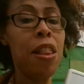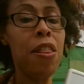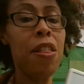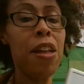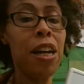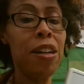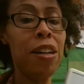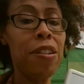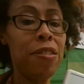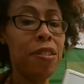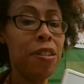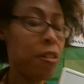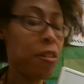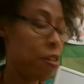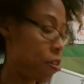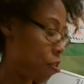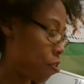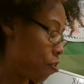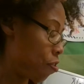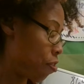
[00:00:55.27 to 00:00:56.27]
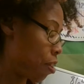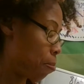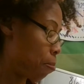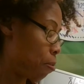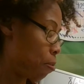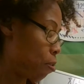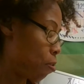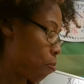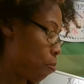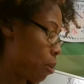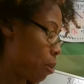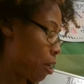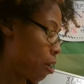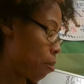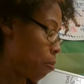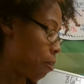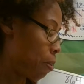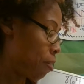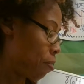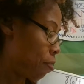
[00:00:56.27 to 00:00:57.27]
That is the largest number. We
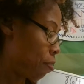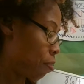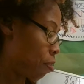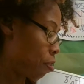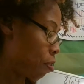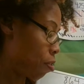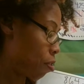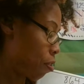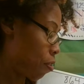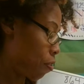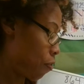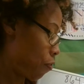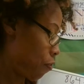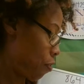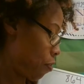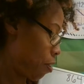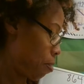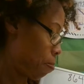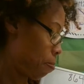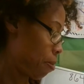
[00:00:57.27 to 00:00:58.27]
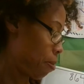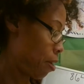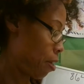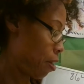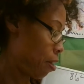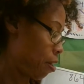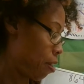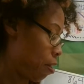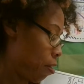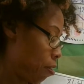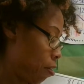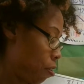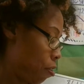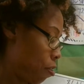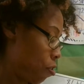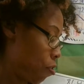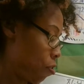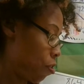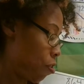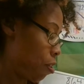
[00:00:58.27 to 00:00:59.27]
always start from the
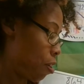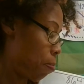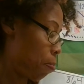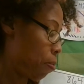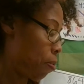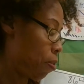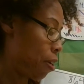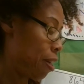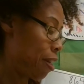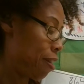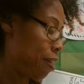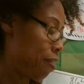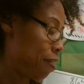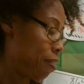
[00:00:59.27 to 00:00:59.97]
largest number in